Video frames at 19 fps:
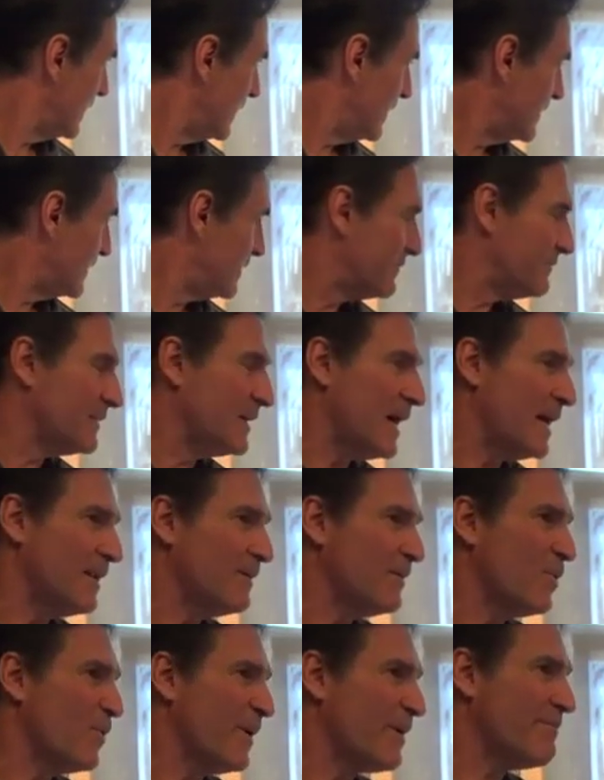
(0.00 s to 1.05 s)
And then kind
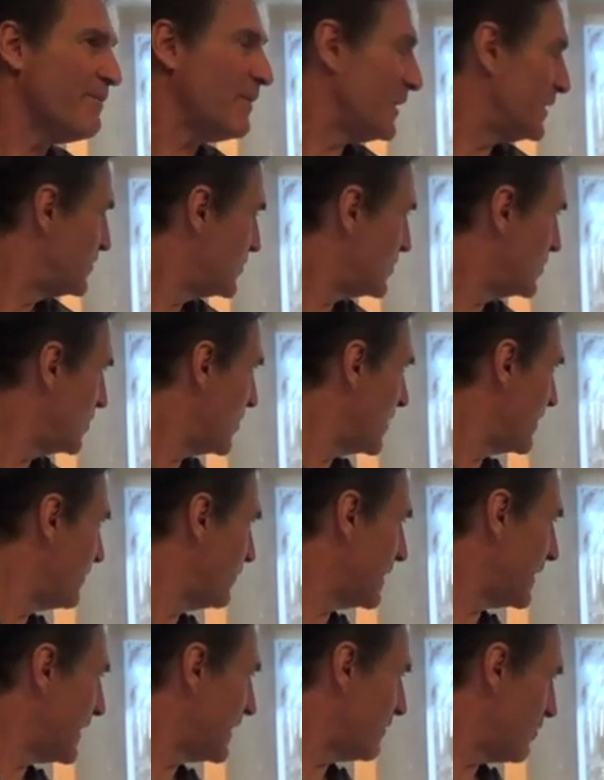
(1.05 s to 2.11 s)
of a quick funny story,
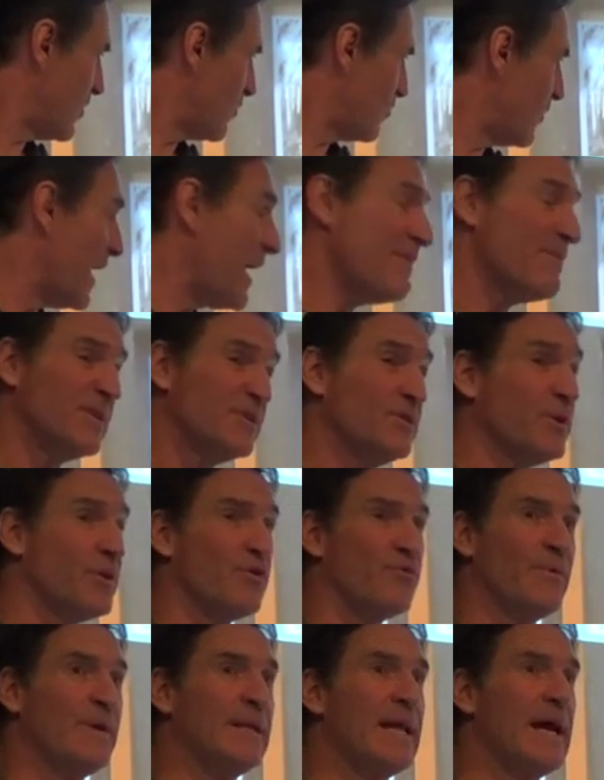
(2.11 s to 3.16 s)
when I arrived, it took
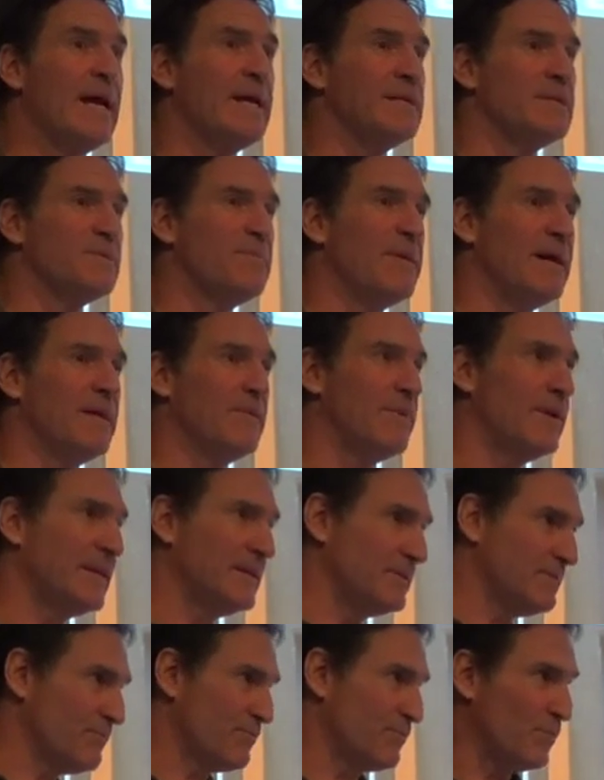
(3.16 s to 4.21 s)
three days, by the
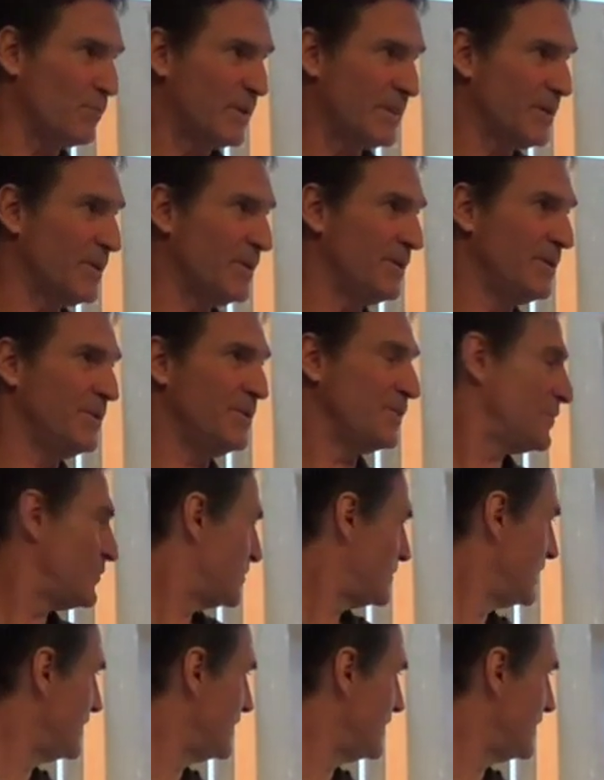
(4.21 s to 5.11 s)
way, with canoes.